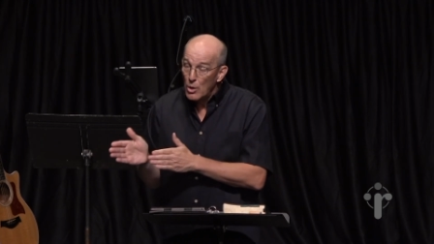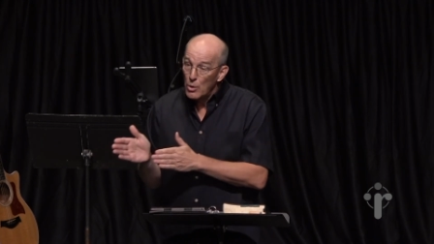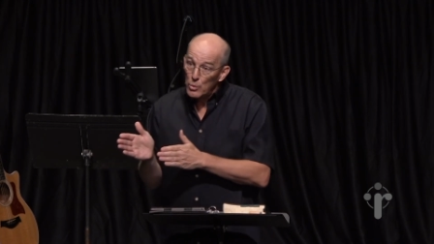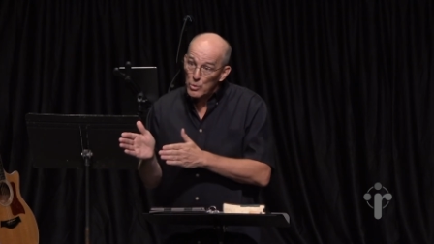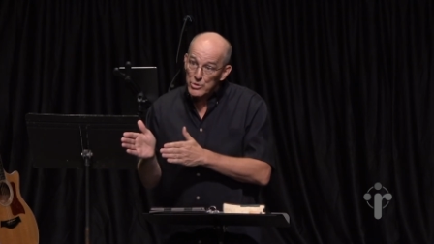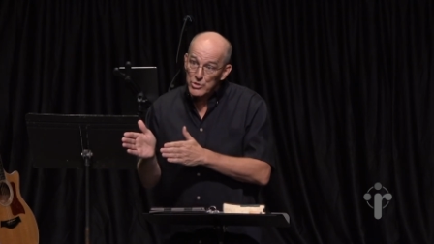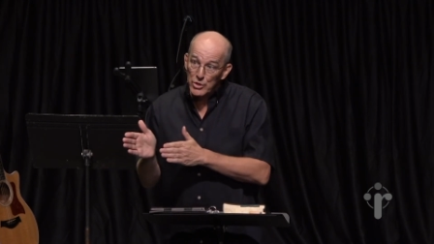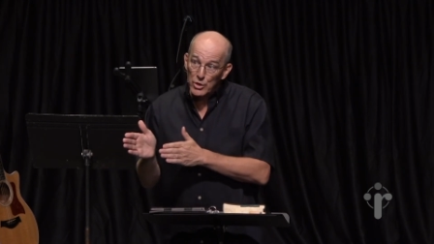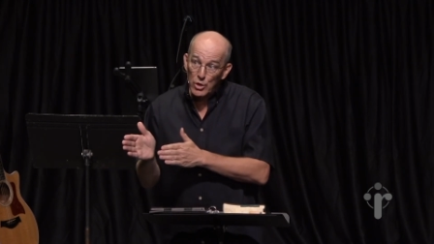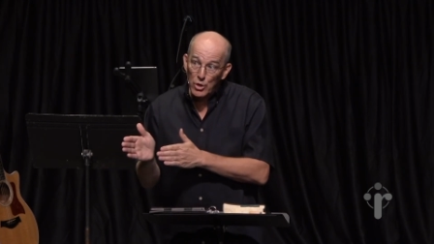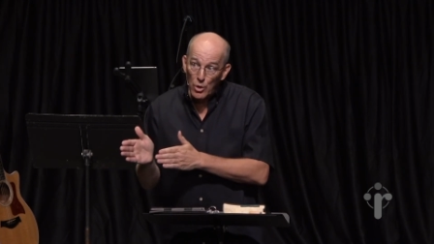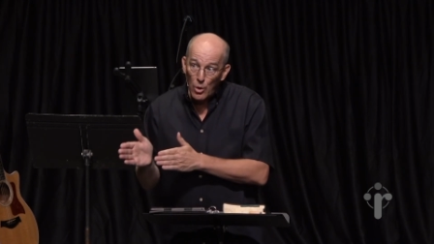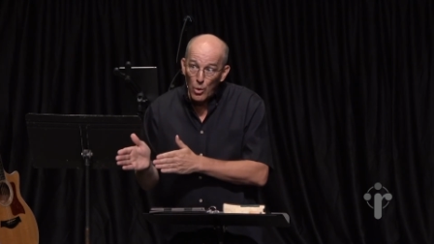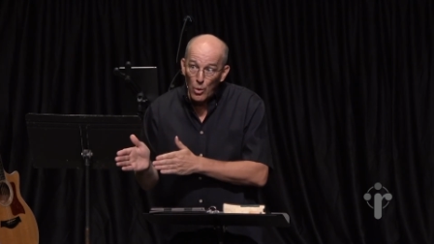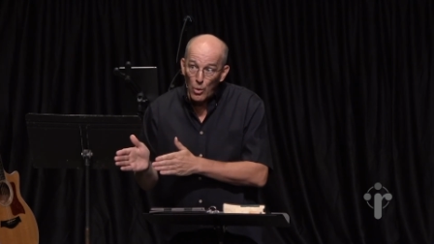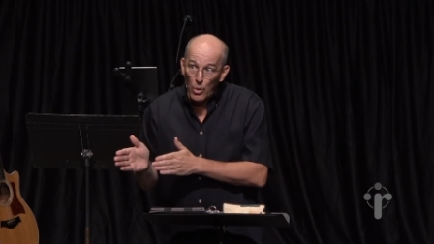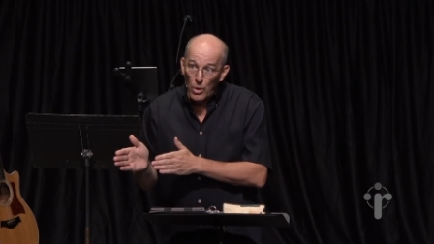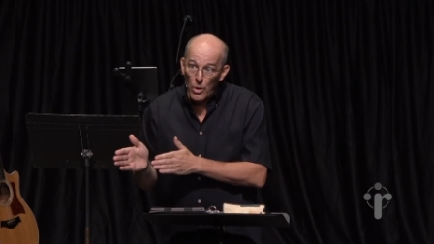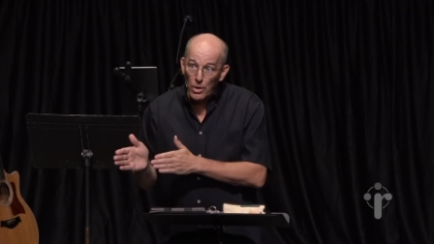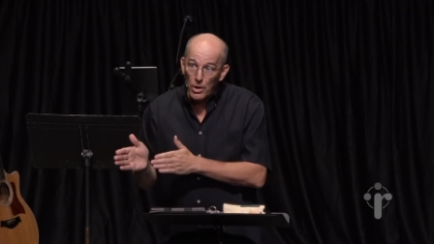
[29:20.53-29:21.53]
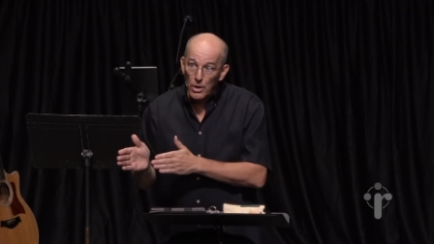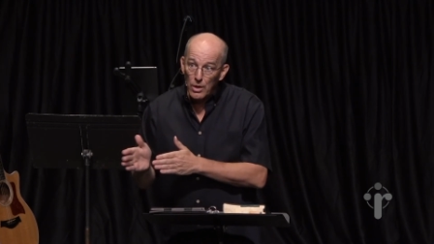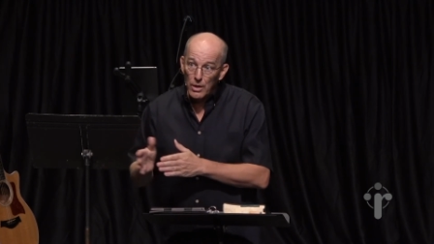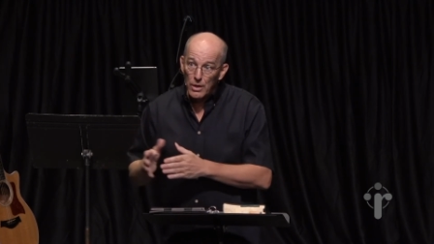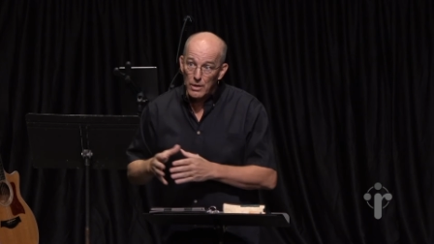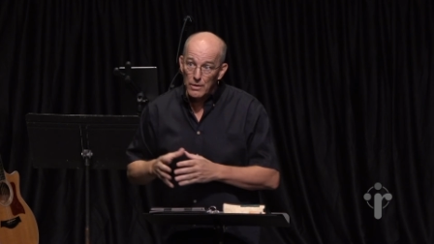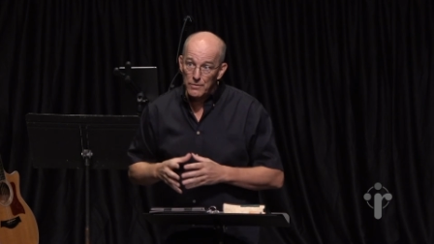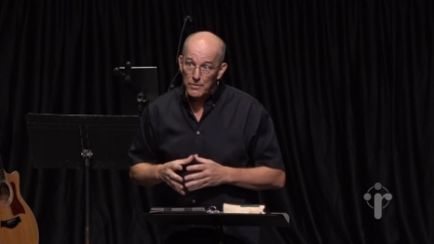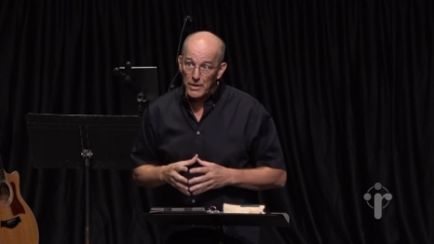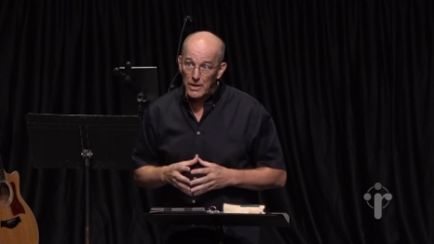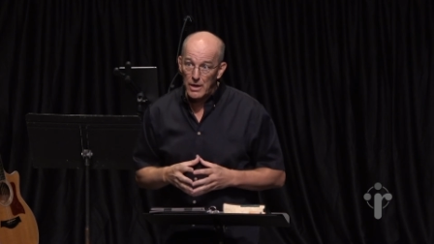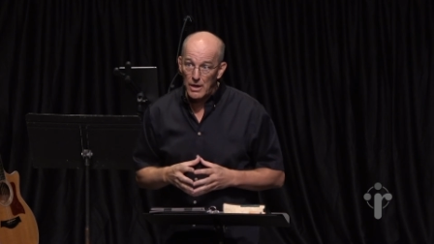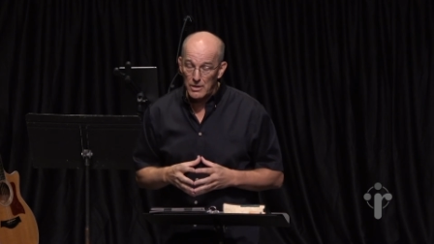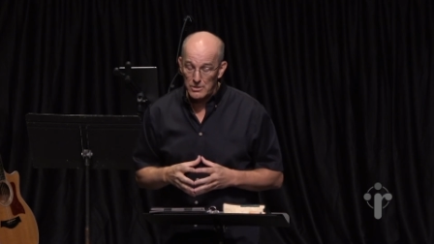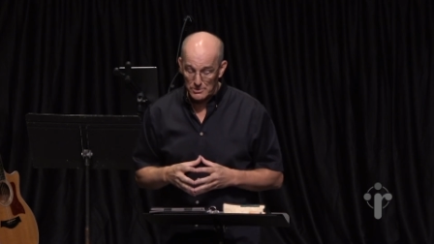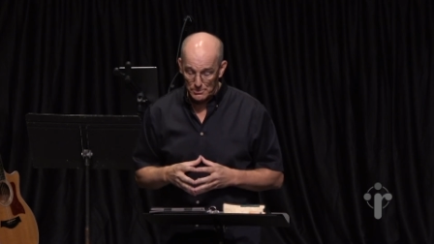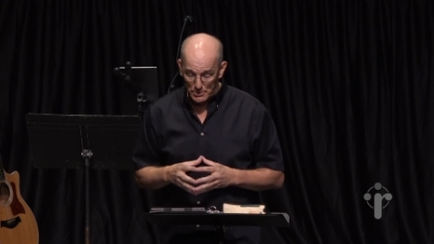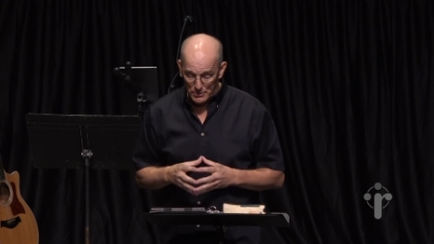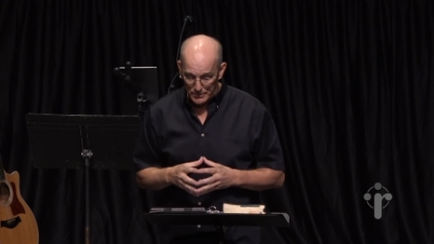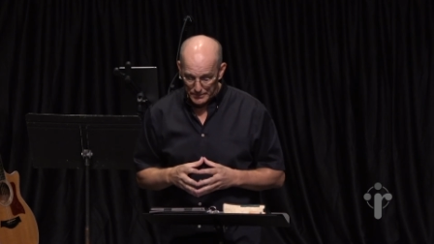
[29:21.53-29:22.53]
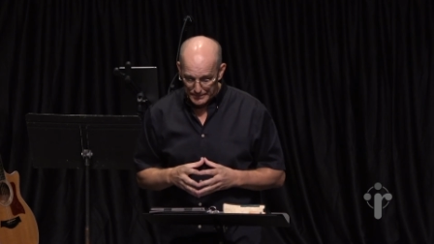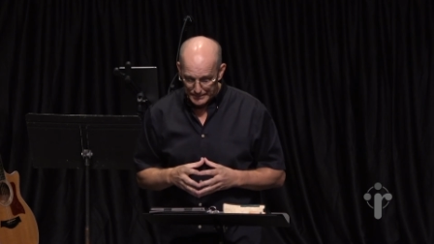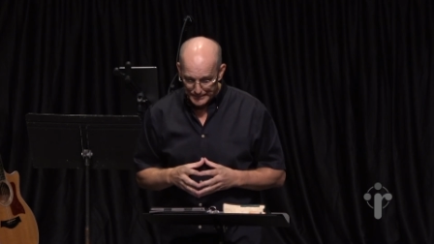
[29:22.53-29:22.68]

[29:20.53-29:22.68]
was the core of the gospel.